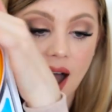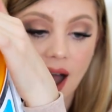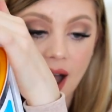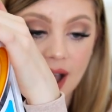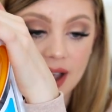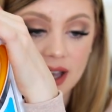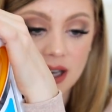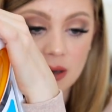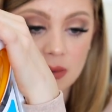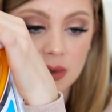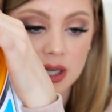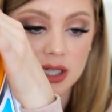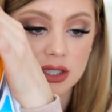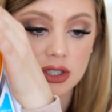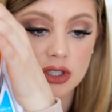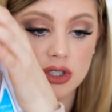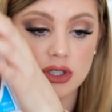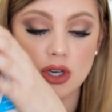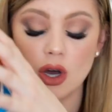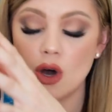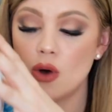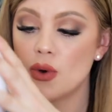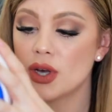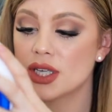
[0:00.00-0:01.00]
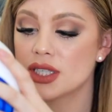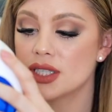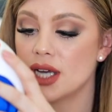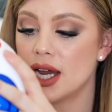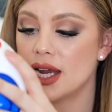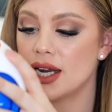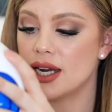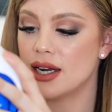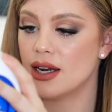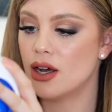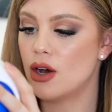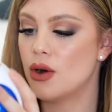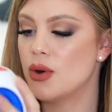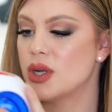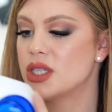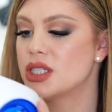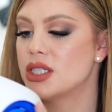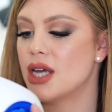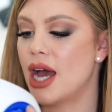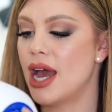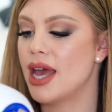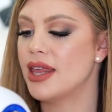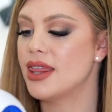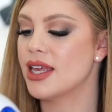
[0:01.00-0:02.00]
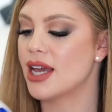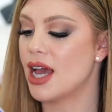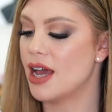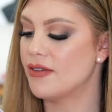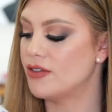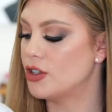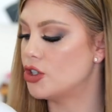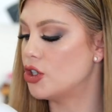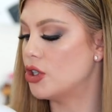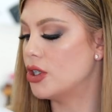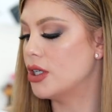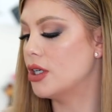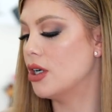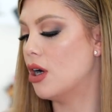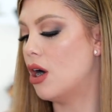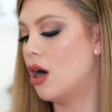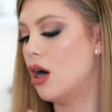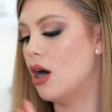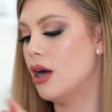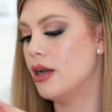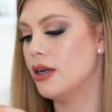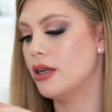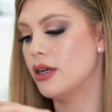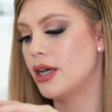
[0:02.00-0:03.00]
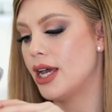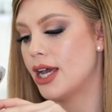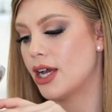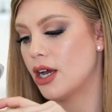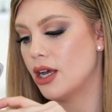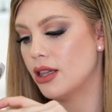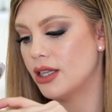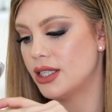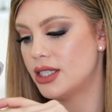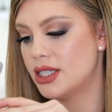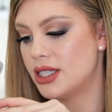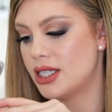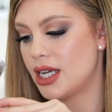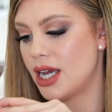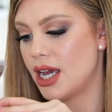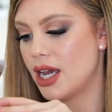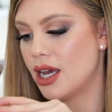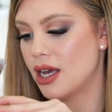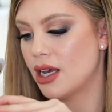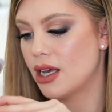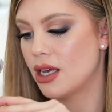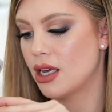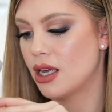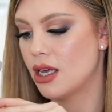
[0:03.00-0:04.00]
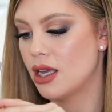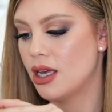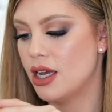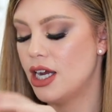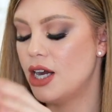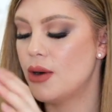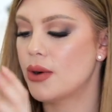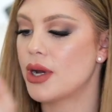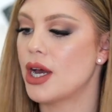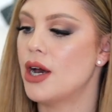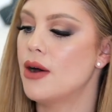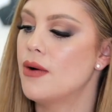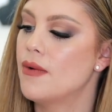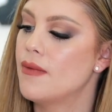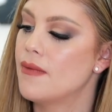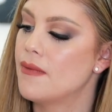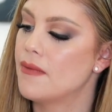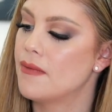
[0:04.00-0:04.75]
I am so excited. Oh, it's, I think I have to turn it on. Hang on, let's see. Here we go.